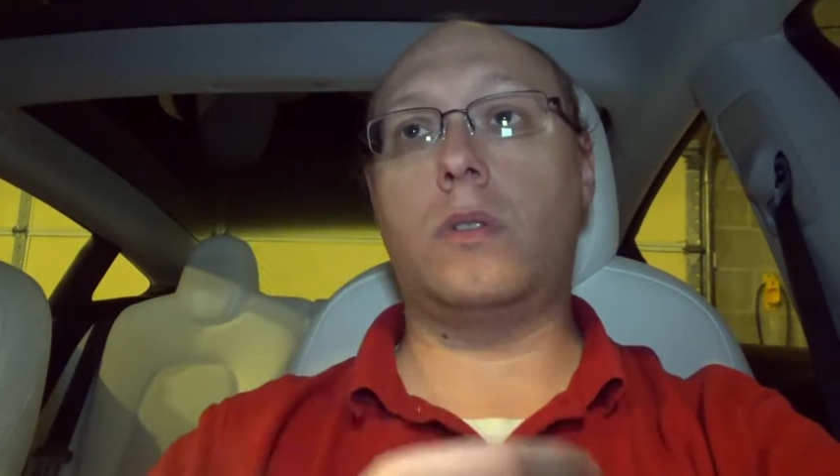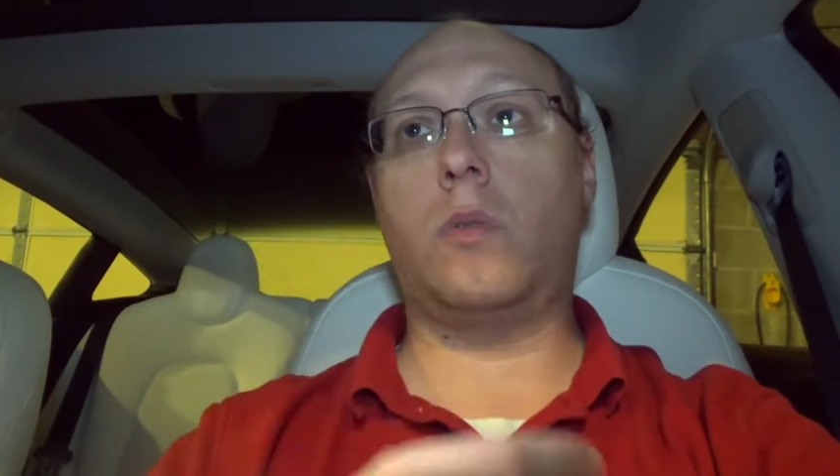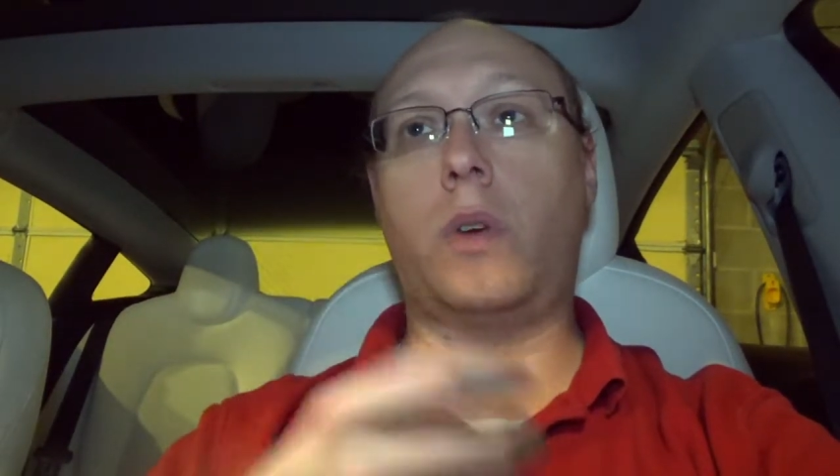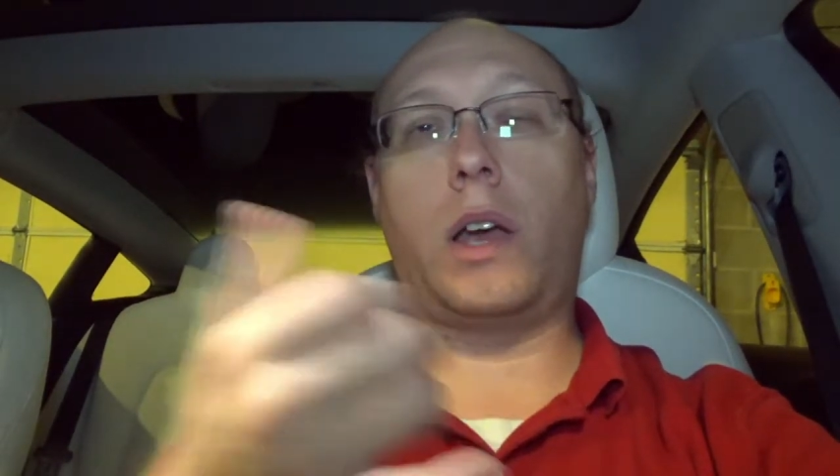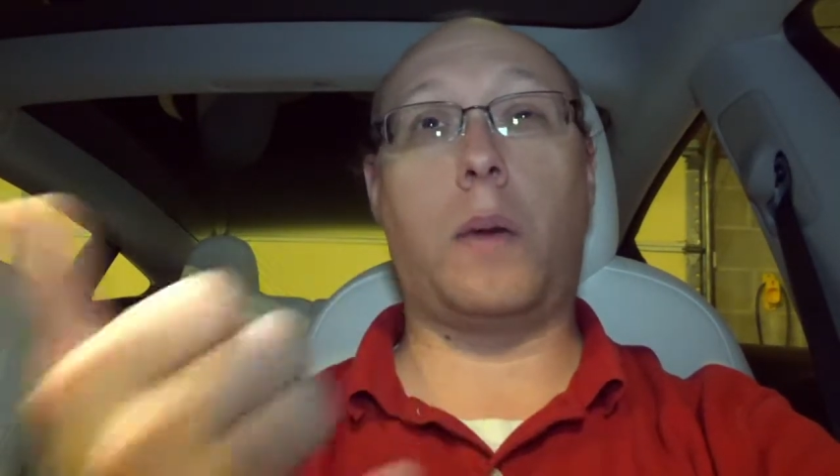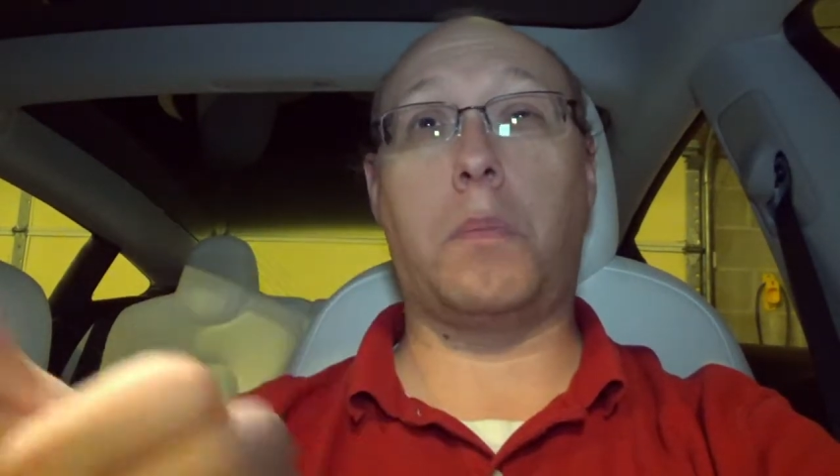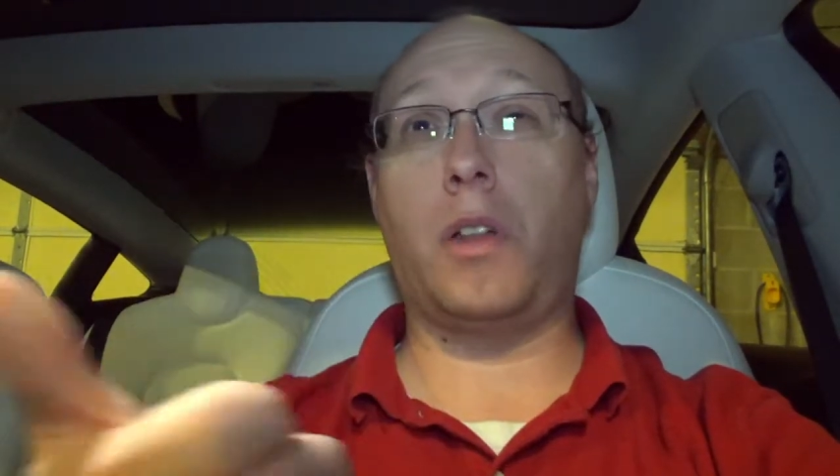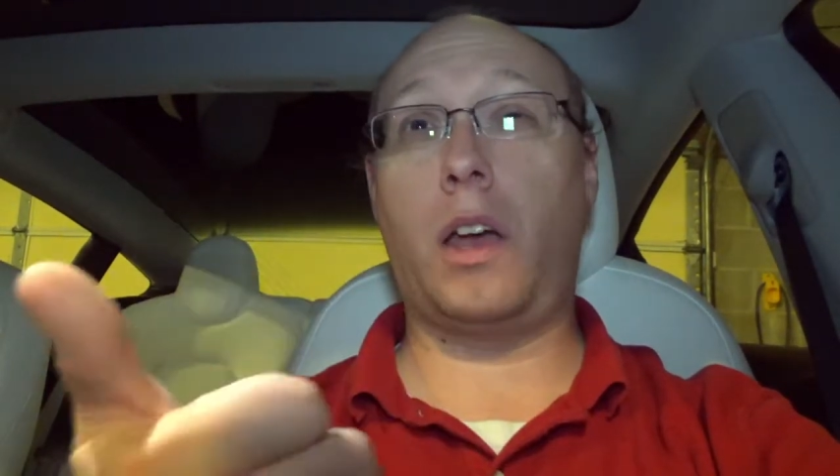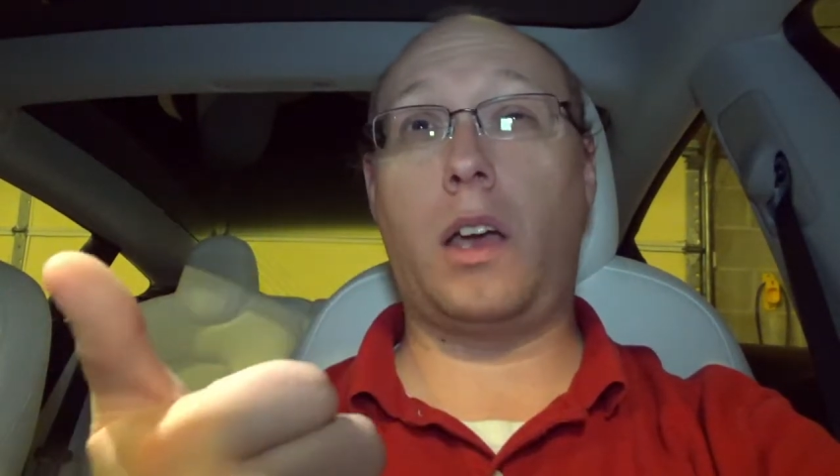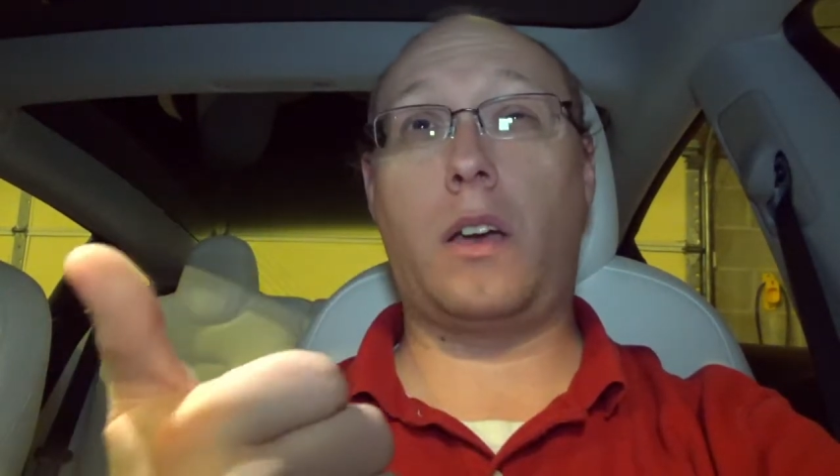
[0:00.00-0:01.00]
we got
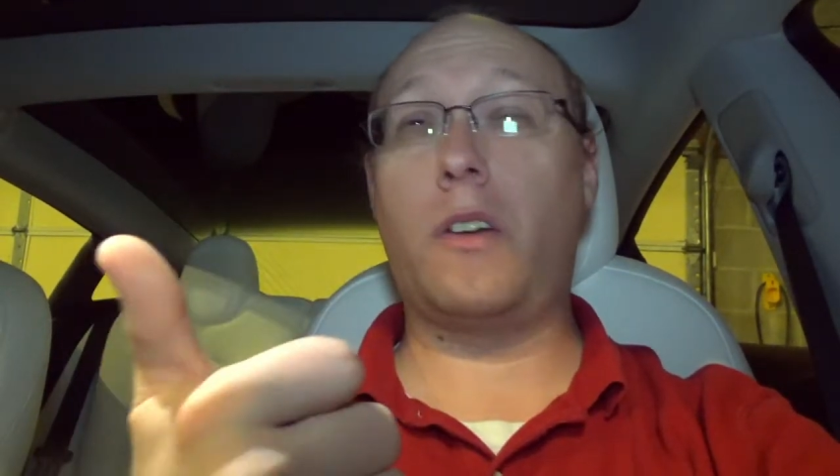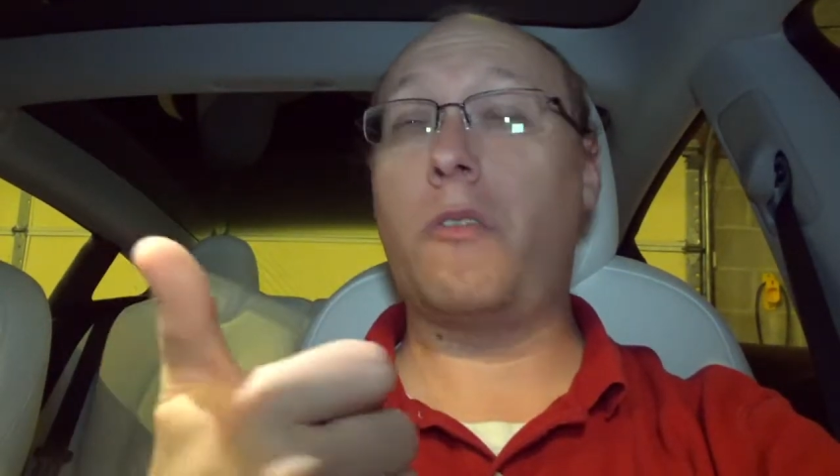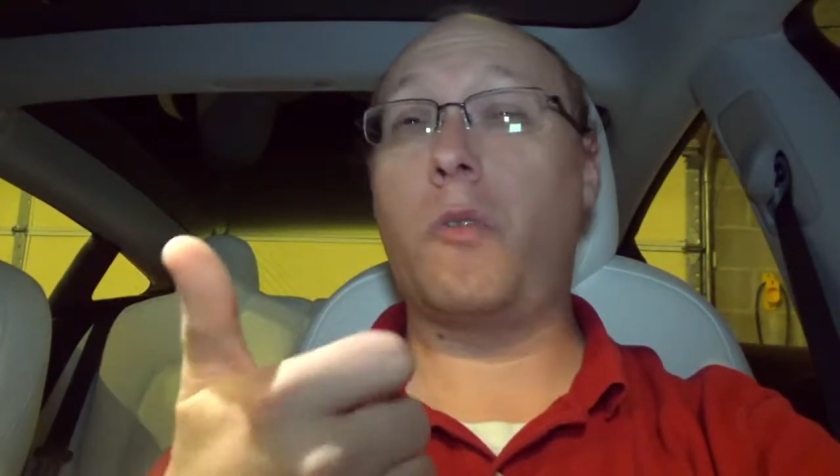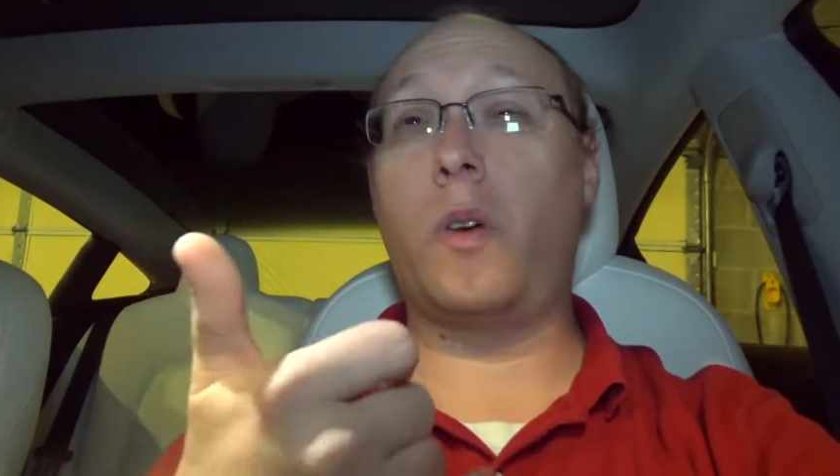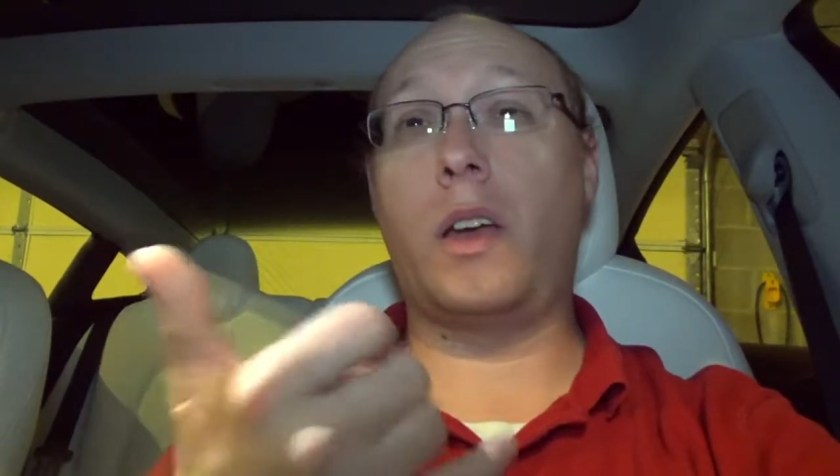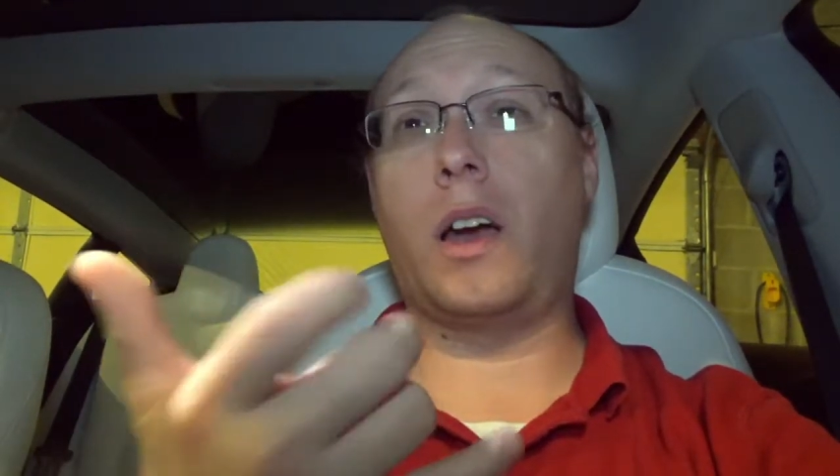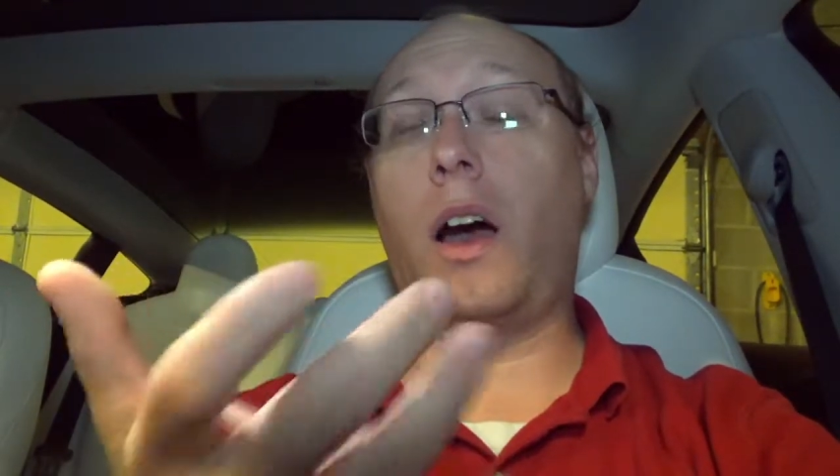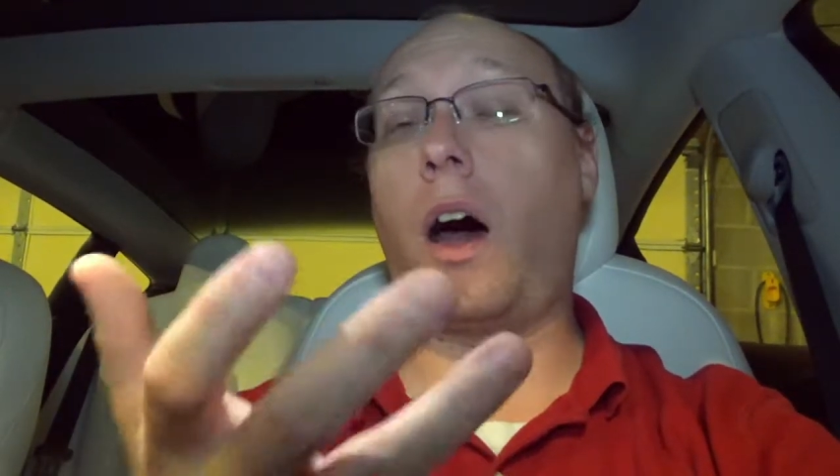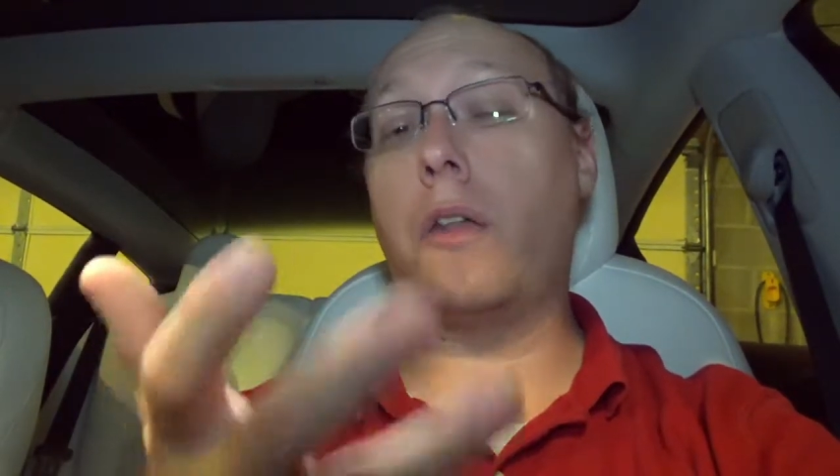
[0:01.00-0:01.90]
Blink, we got